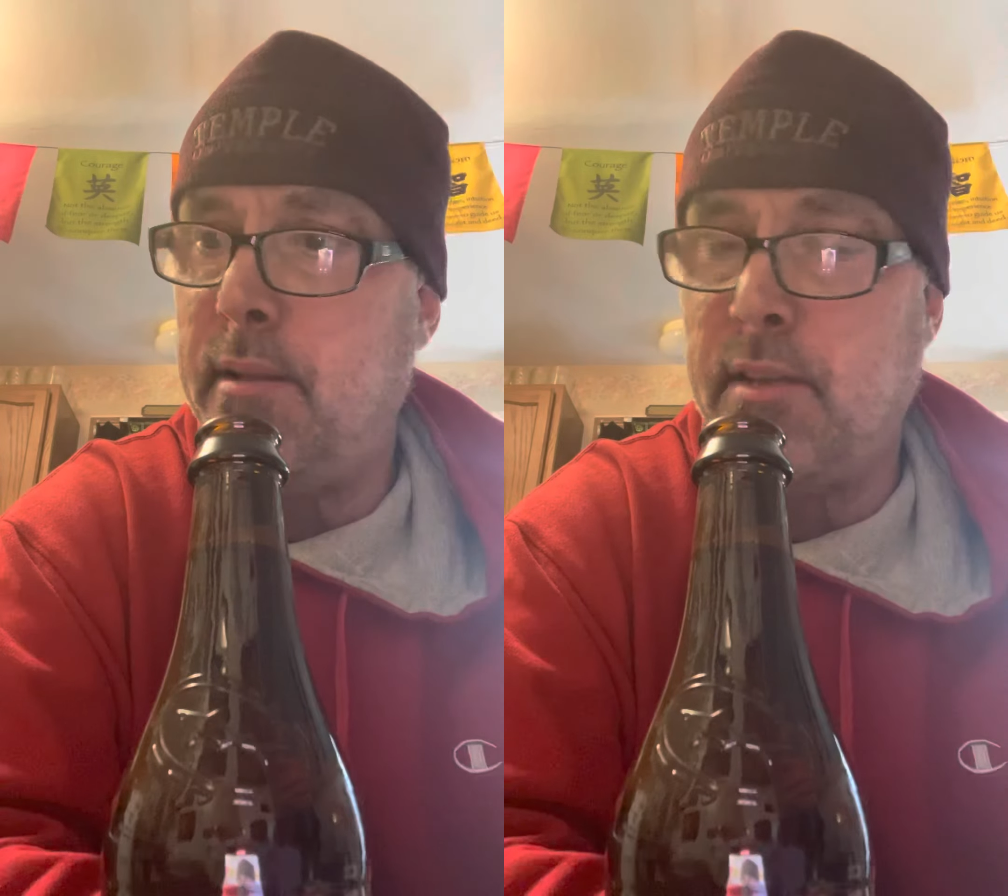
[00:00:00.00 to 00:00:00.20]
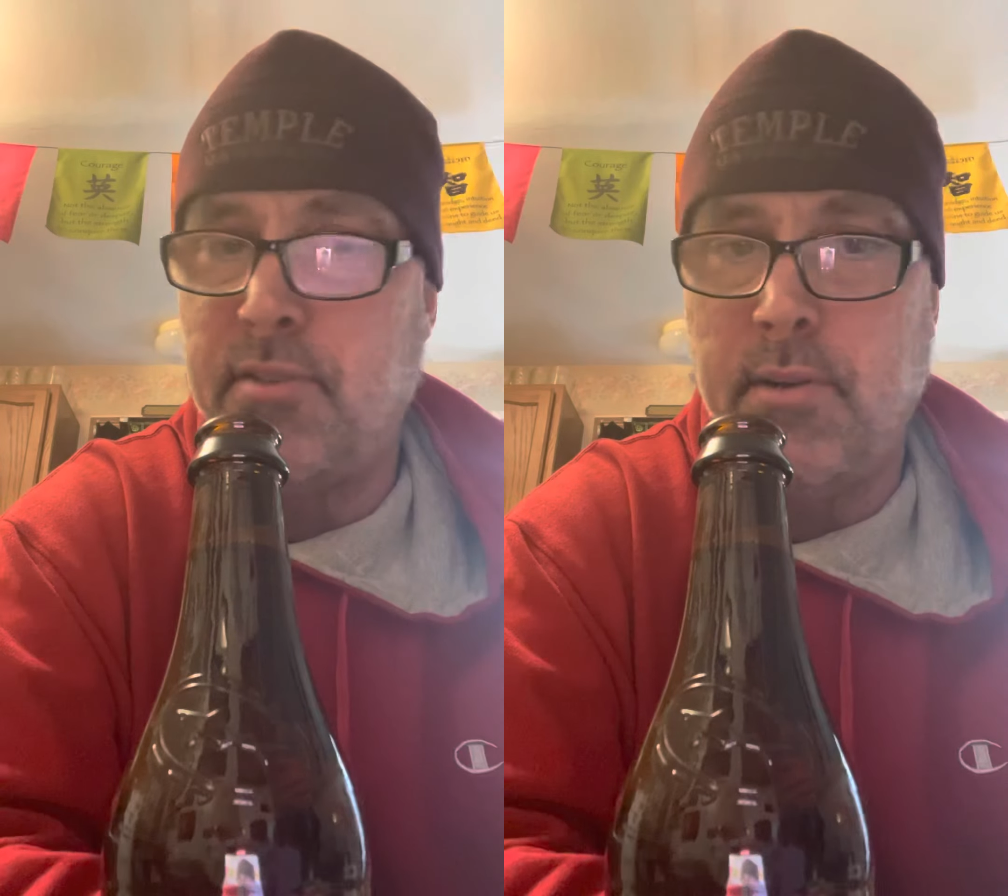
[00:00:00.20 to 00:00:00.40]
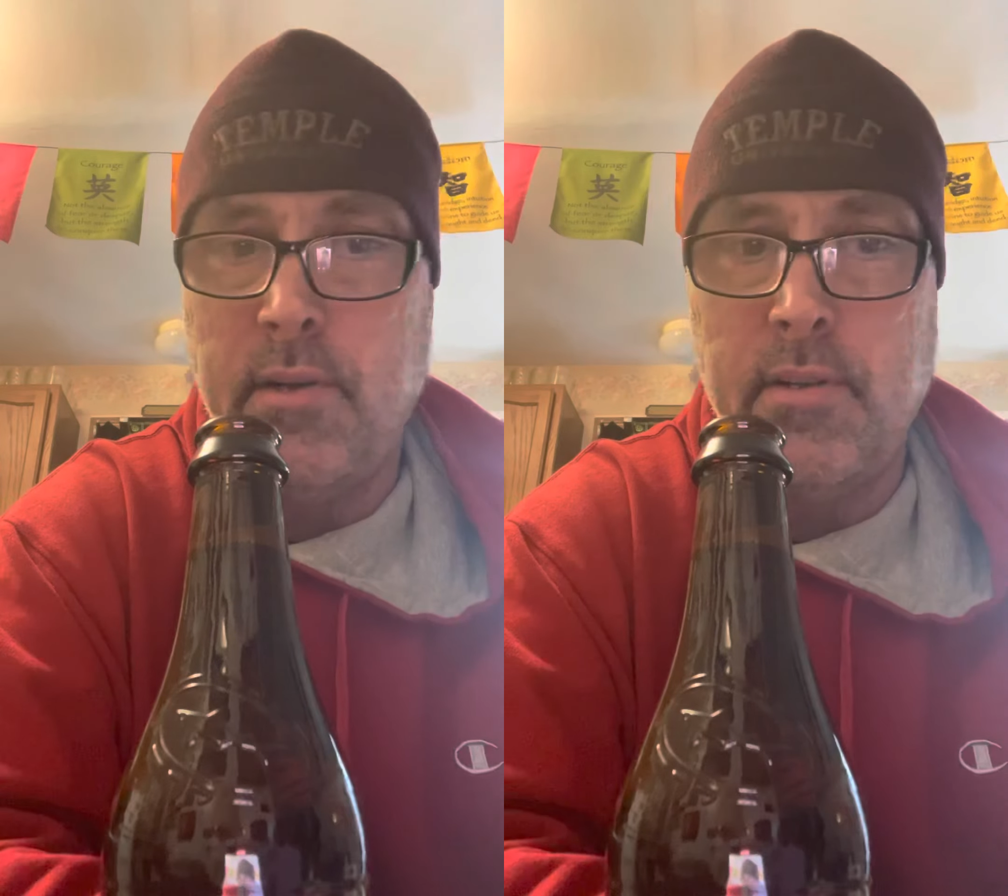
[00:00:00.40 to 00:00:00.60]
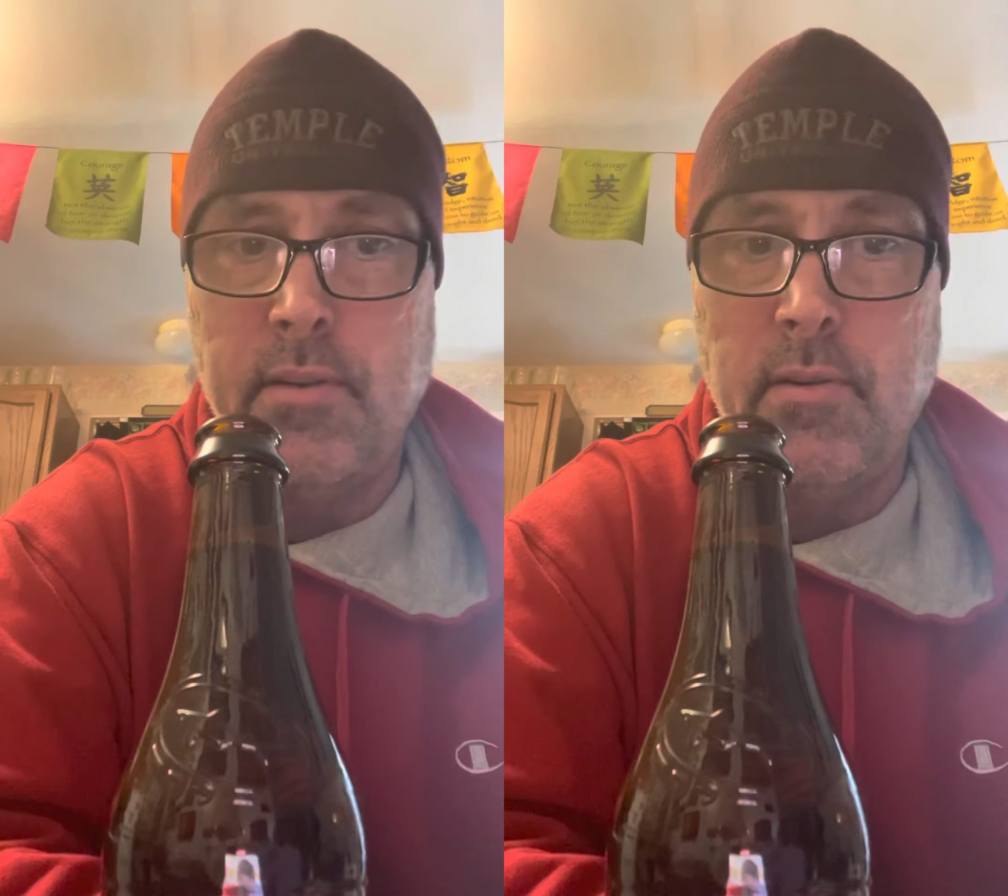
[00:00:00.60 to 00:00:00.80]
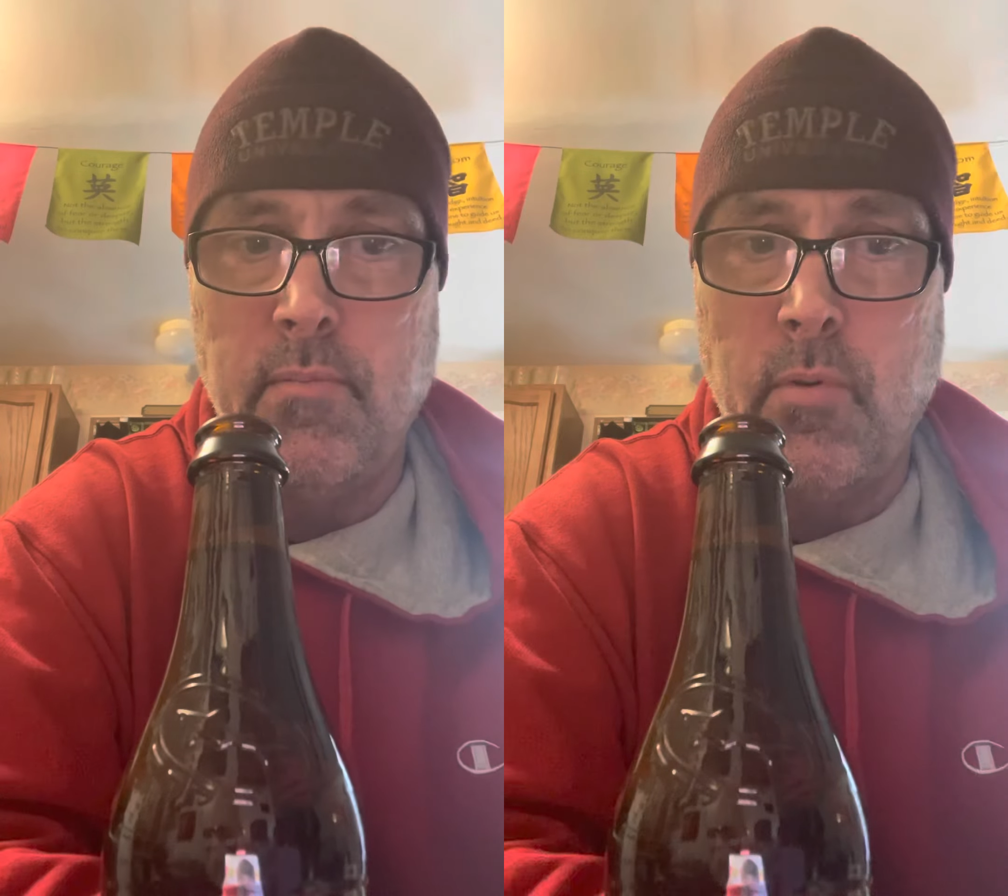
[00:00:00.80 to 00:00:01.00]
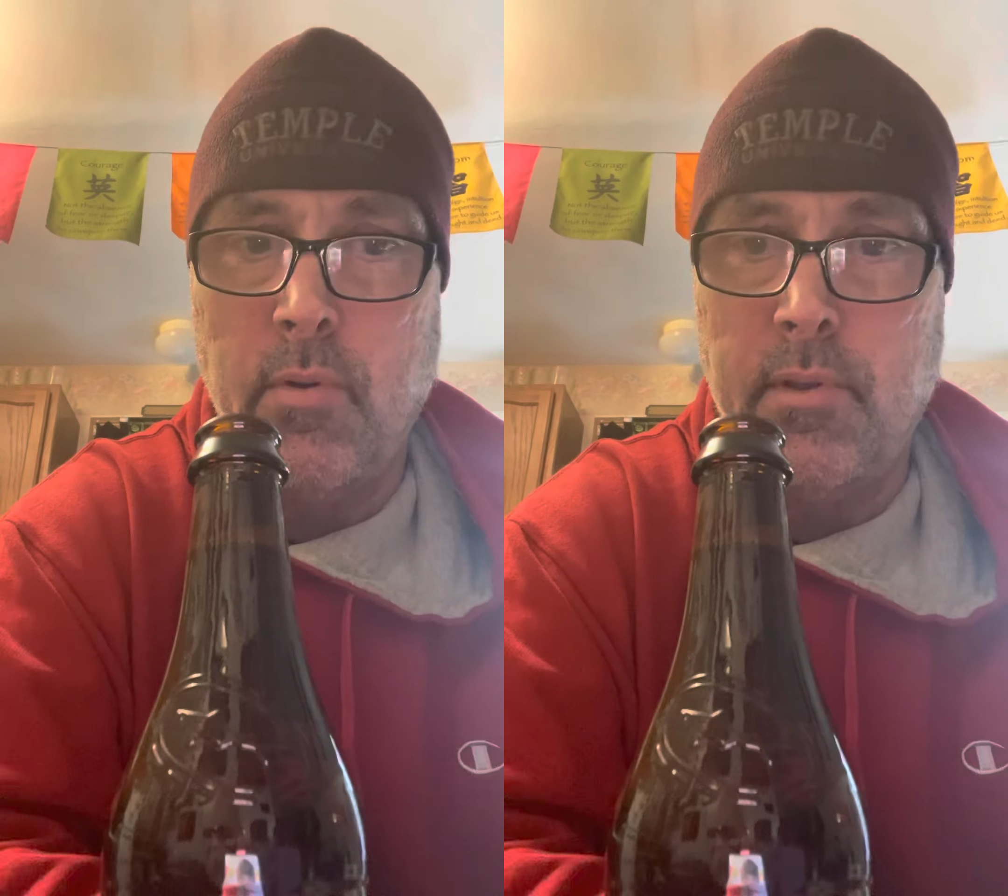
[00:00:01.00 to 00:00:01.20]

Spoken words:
It doesn't hurt to do it more